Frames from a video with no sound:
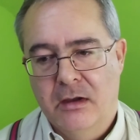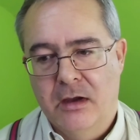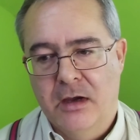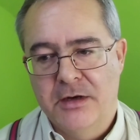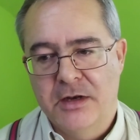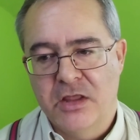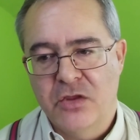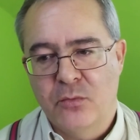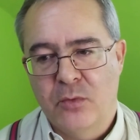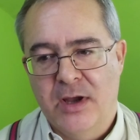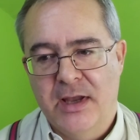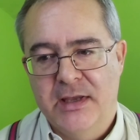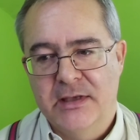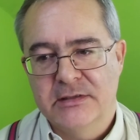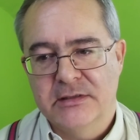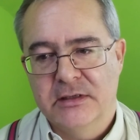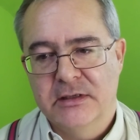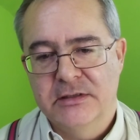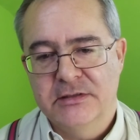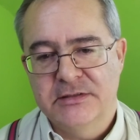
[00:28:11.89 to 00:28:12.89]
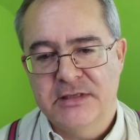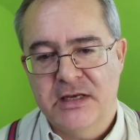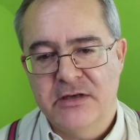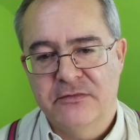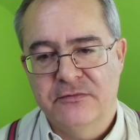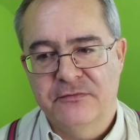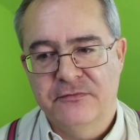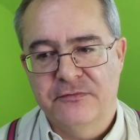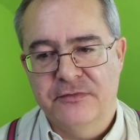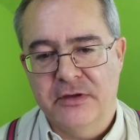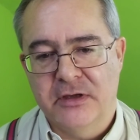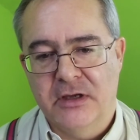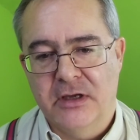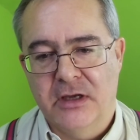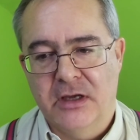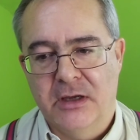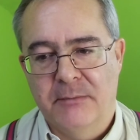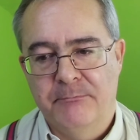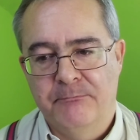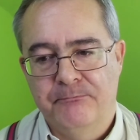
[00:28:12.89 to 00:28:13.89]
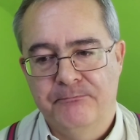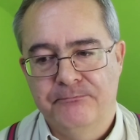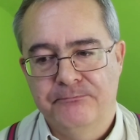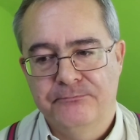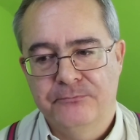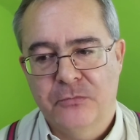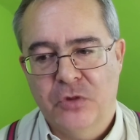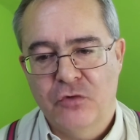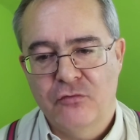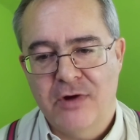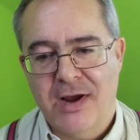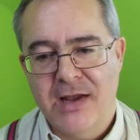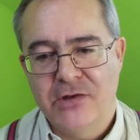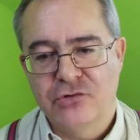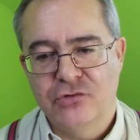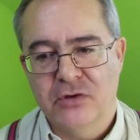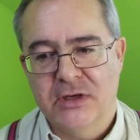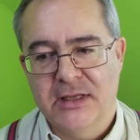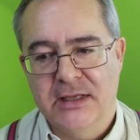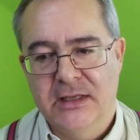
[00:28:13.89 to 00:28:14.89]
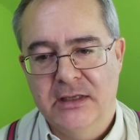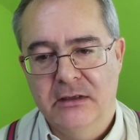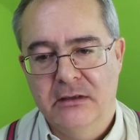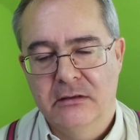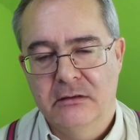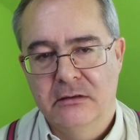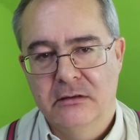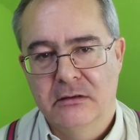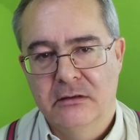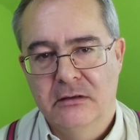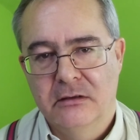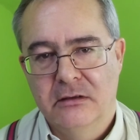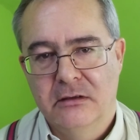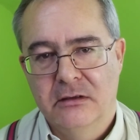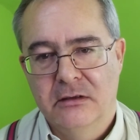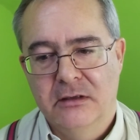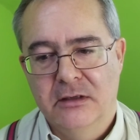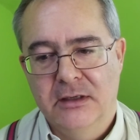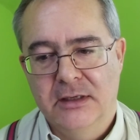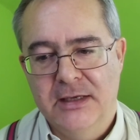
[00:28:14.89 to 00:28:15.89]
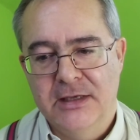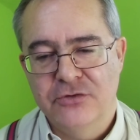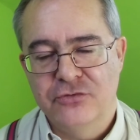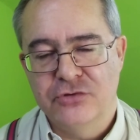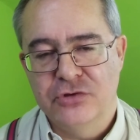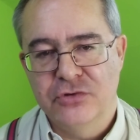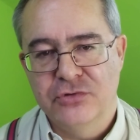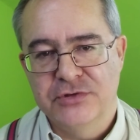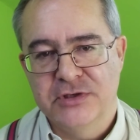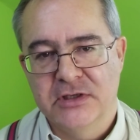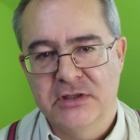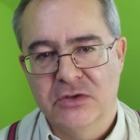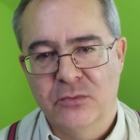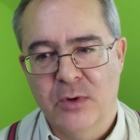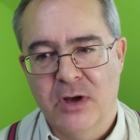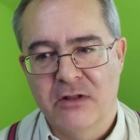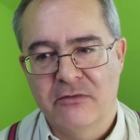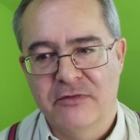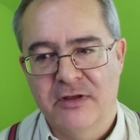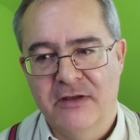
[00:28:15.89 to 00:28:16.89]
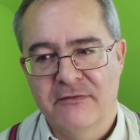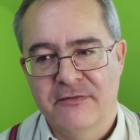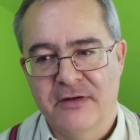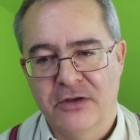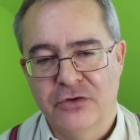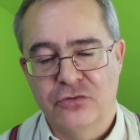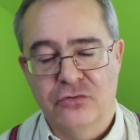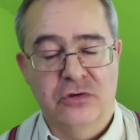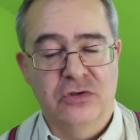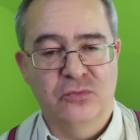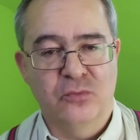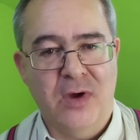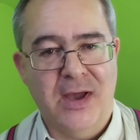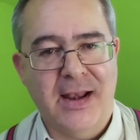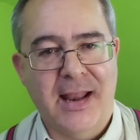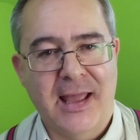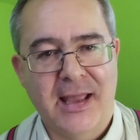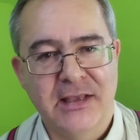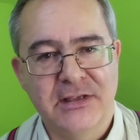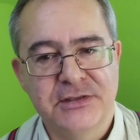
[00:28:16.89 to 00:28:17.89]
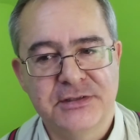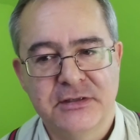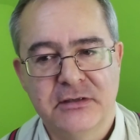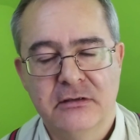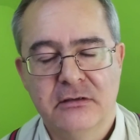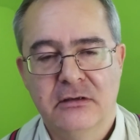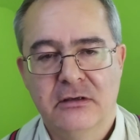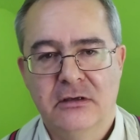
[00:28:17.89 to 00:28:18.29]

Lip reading: Another way is, instead of gradually introducing the welfare fund, or as well as,